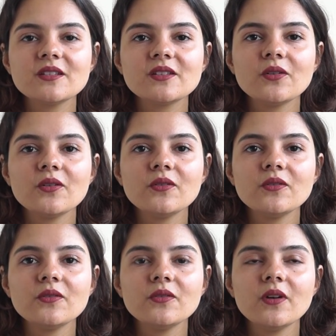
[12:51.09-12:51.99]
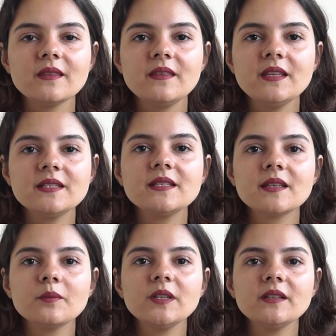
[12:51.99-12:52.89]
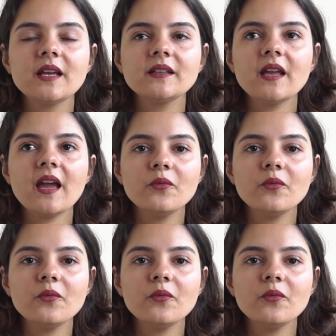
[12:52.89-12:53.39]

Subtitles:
So this is something that